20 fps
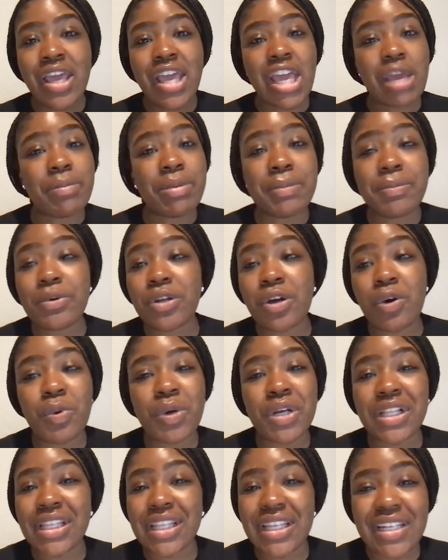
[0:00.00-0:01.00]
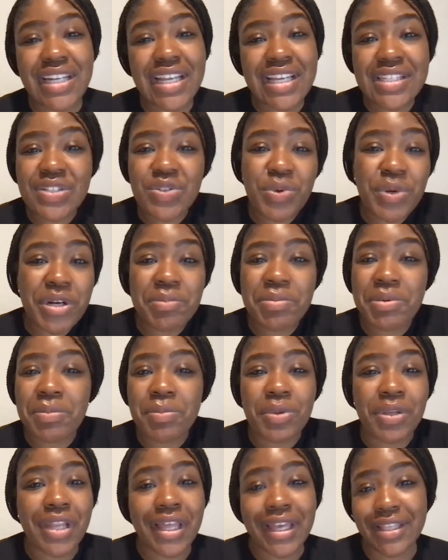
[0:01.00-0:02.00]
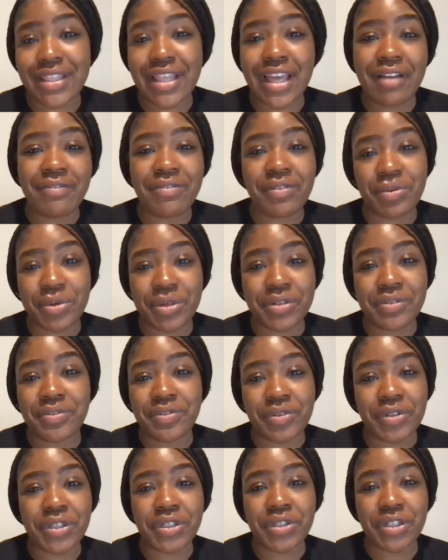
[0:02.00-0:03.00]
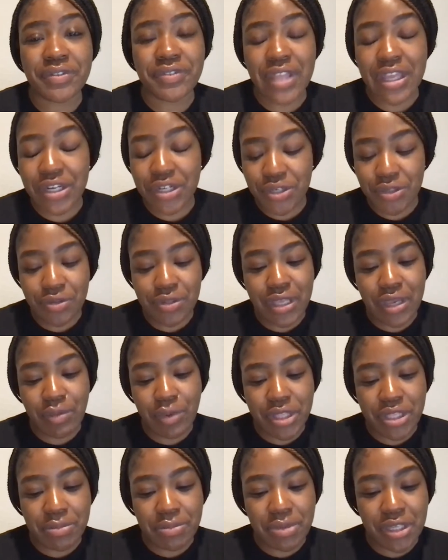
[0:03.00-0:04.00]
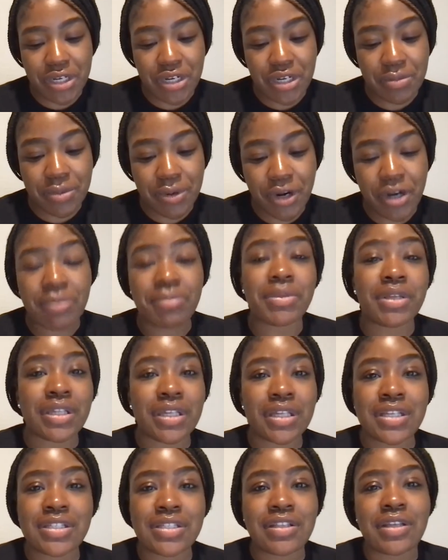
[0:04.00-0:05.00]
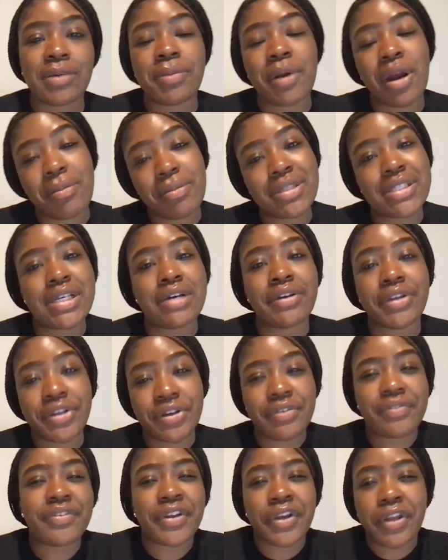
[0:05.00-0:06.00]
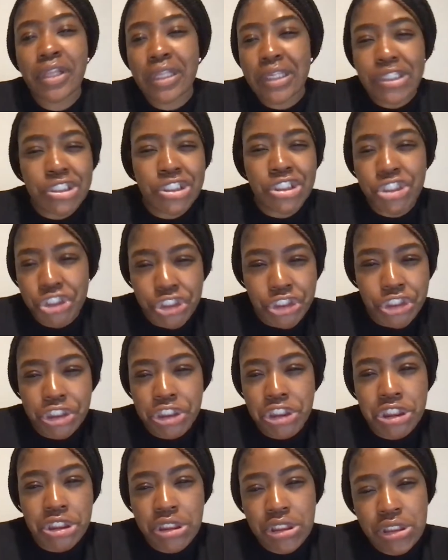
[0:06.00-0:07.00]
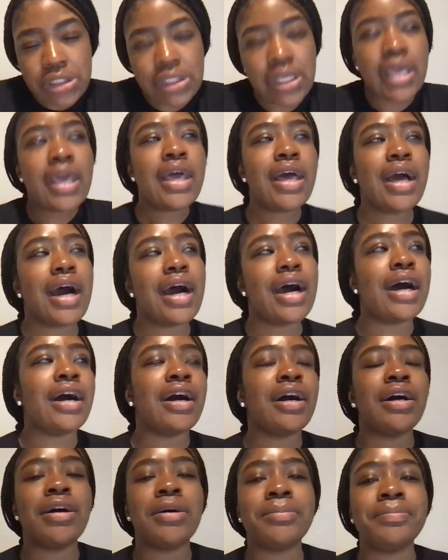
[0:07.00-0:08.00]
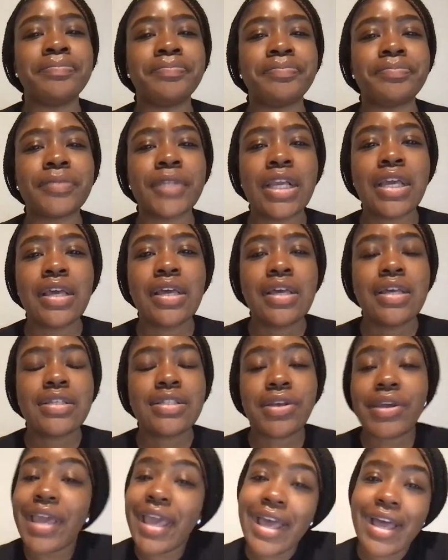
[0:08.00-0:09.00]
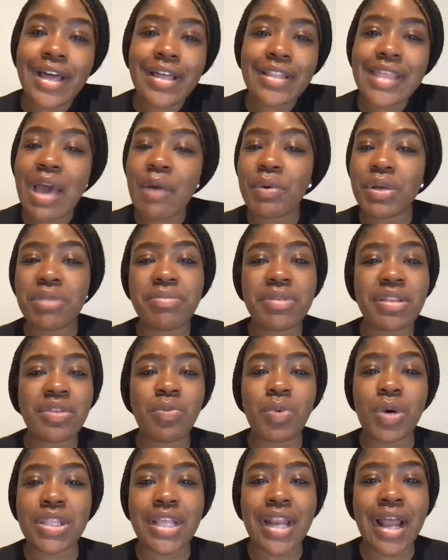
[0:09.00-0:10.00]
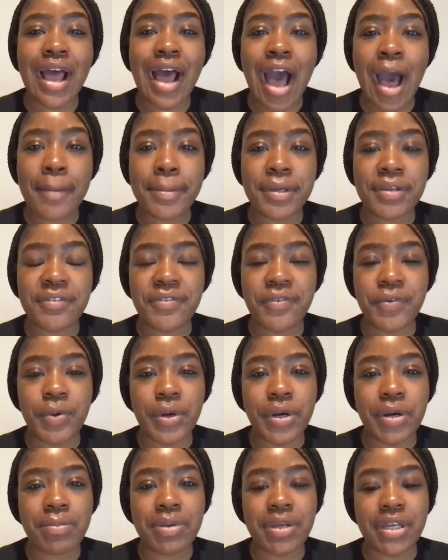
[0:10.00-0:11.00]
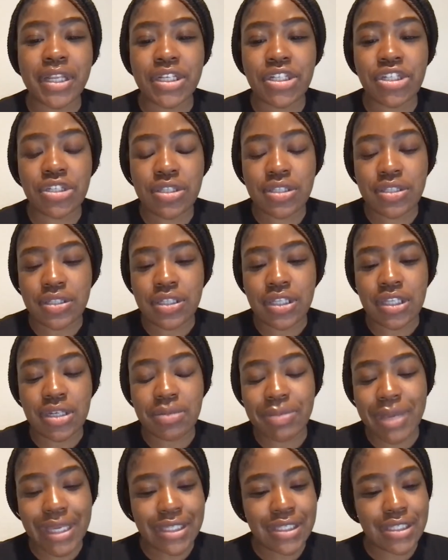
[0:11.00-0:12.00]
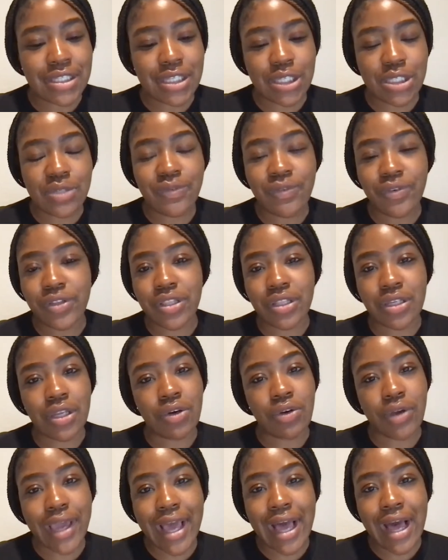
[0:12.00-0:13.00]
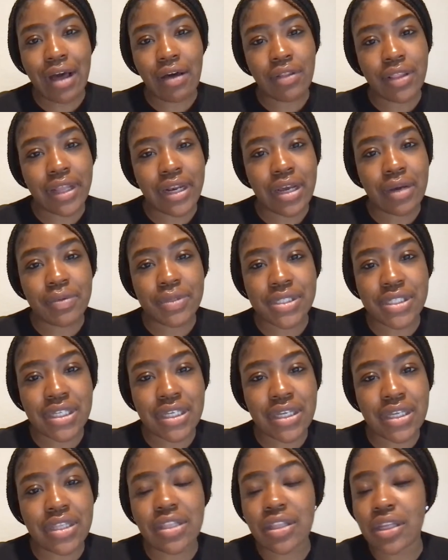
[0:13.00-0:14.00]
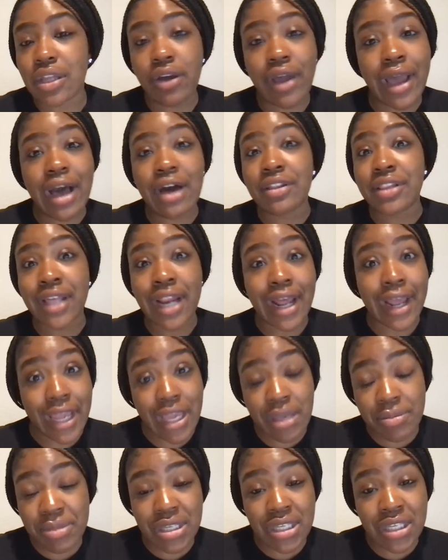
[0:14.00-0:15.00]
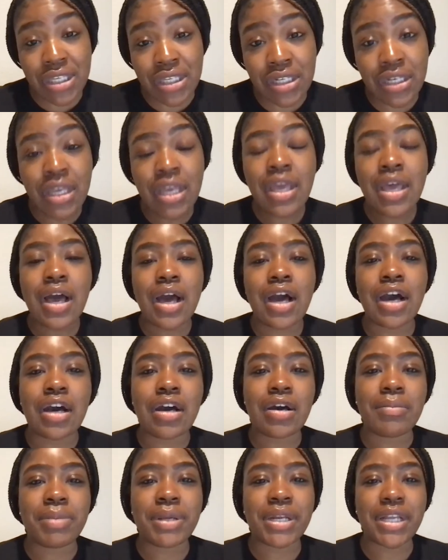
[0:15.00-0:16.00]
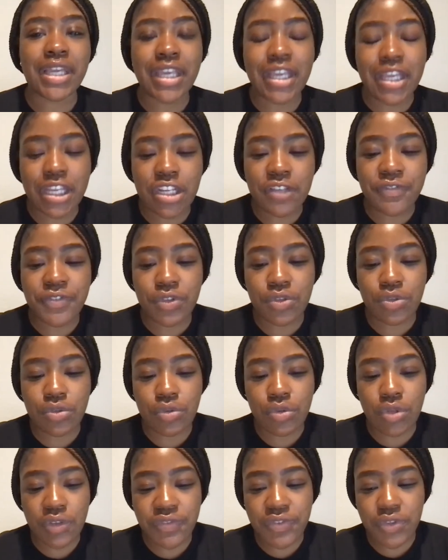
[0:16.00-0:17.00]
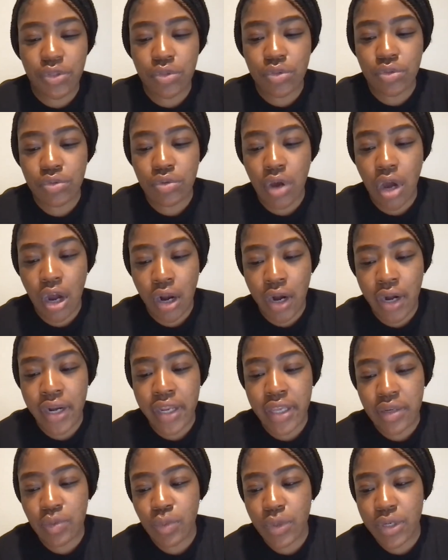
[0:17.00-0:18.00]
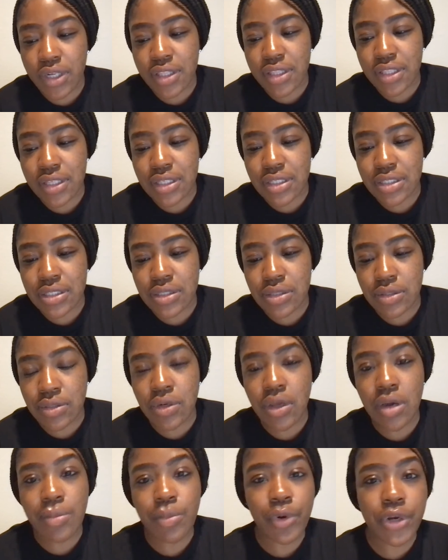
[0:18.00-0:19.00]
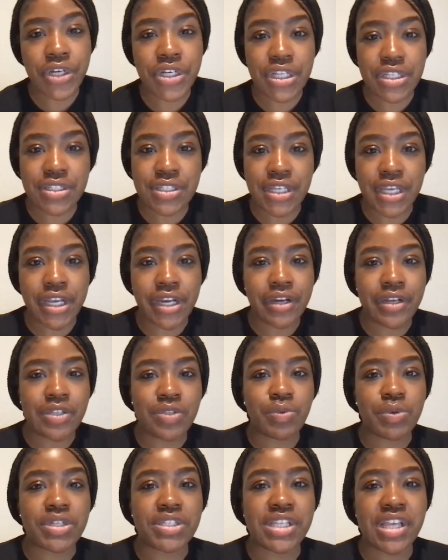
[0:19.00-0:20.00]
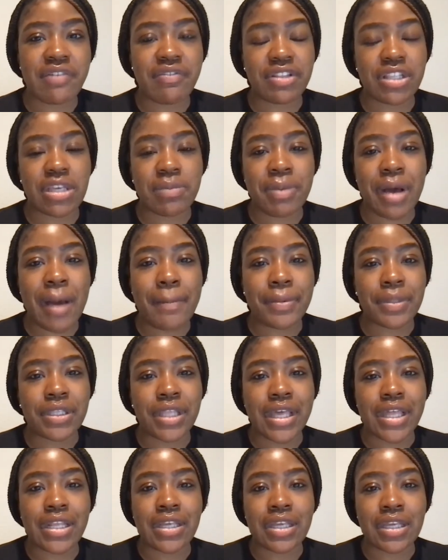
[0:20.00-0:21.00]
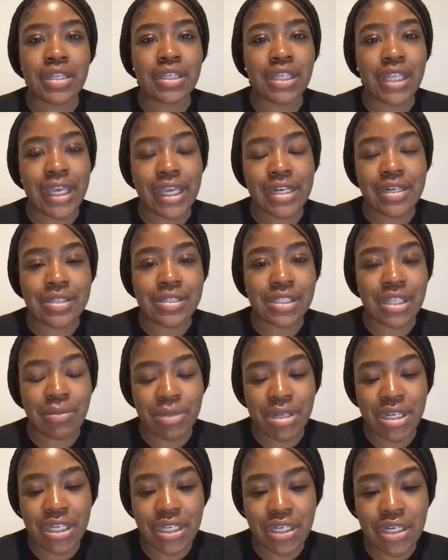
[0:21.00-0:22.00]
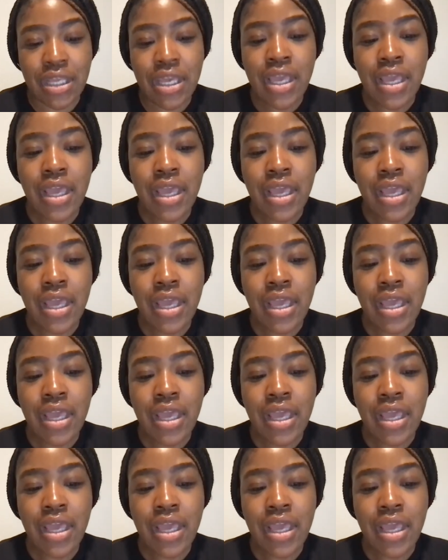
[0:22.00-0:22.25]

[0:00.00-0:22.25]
and people don't want to live next door to people like that, for real, for real. And if they do, they'd rather be in an apartment, because the apartments out here are very luxurious. Um, so yeah, that would have been the one that I opted for, but it just didn't make sense for the locale that I was in, the locale that I am in. Um, but again, if you if you are in one of these, you know, more dense areas where it's heavily populated and land is limited,